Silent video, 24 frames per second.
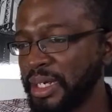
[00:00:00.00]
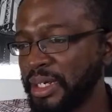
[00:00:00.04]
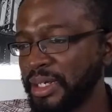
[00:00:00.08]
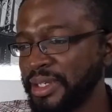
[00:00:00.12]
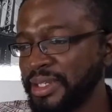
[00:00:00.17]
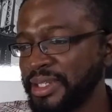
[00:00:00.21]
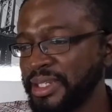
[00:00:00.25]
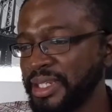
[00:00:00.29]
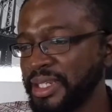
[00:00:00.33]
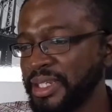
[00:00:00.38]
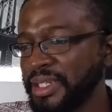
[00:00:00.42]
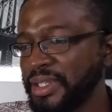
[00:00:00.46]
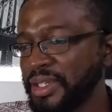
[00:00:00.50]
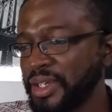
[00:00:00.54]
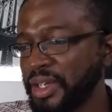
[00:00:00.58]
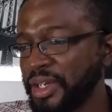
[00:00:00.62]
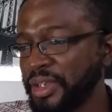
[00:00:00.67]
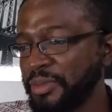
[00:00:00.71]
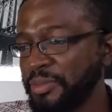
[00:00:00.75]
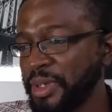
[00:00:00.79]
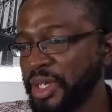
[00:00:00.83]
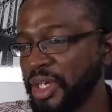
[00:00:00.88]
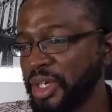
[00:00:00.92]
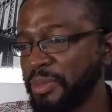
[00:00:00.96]
he said, sorry, you
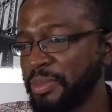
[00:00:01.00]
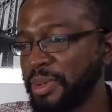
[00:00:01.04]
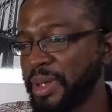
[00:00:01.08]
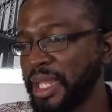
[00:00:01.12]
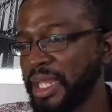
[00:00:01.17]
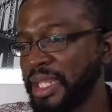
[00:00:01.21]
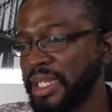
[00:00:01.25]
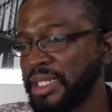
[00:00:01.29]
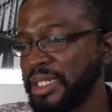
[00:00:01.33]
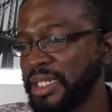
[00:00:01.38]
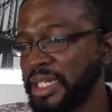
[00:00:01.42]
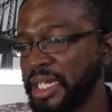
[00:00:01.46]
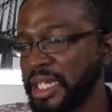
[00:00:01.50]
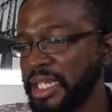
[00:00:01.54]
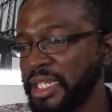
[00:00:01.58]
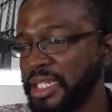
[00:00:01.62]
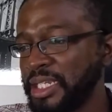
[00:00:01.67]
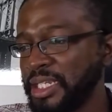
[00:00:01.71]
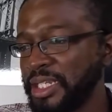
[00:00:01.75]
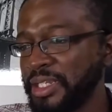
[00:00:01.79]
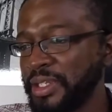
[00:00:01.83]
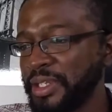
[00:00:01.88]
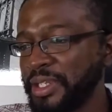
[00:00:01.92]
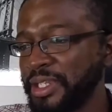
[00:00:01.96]
better apologize.
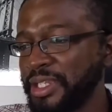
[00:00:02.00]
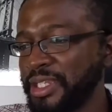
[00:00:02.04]
You